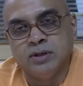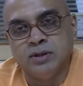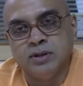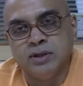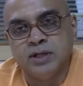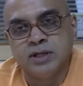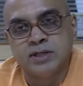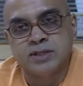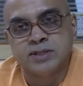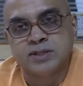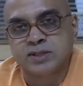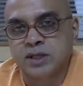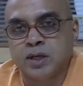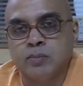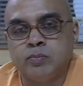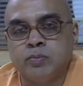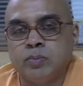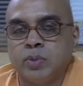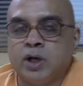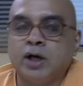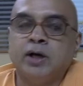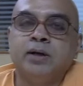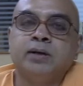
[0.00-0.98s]
that
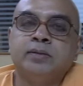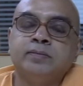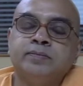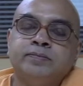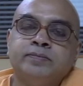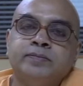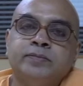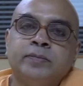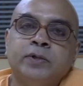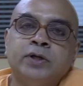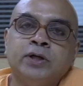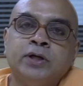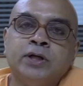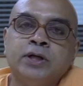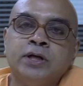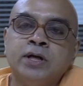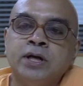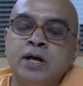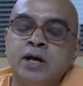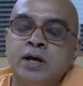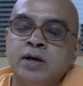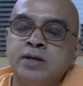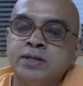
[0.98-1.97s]
stamba.
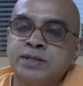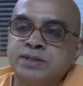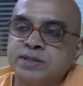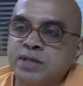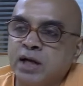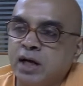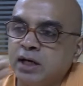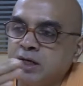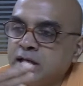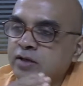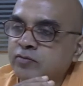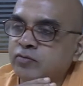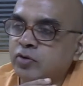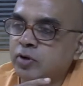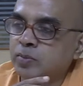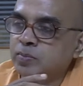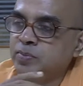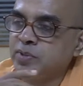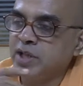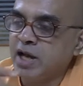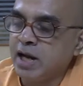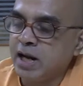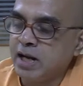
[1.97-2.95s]
Starting
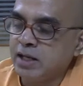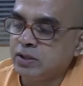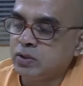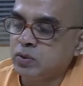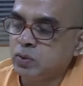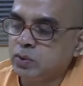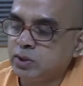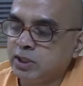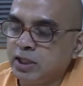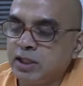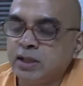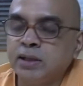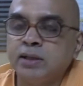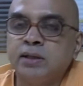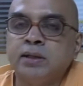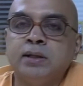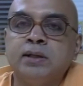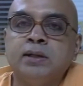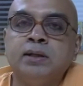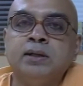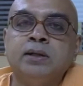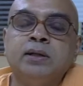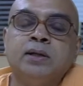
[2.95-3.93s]
from that to the
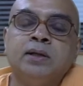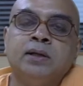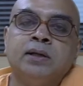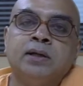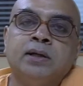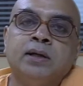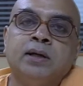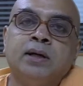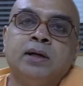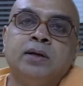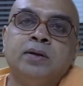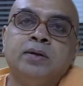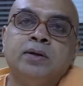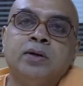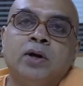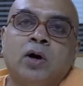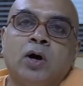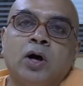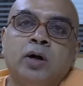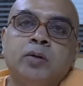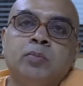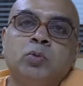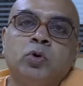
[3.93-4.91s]

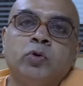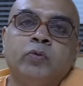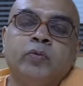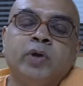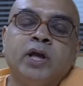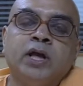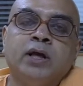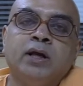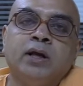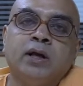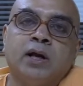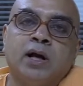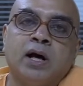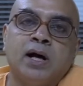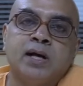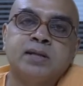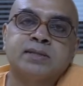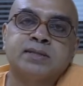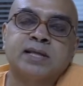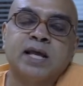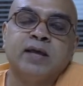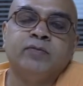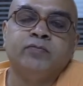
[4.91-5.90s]
non-moving
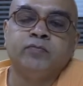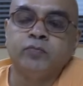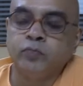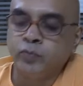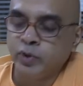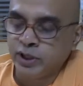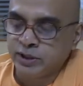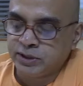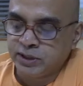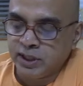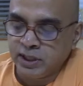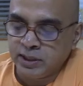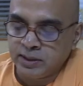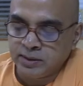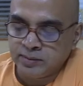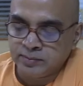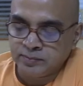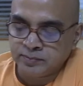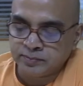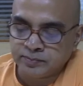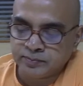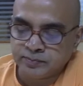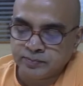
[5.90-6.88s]
grass,
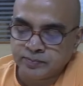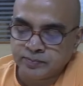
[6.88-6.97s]
everything.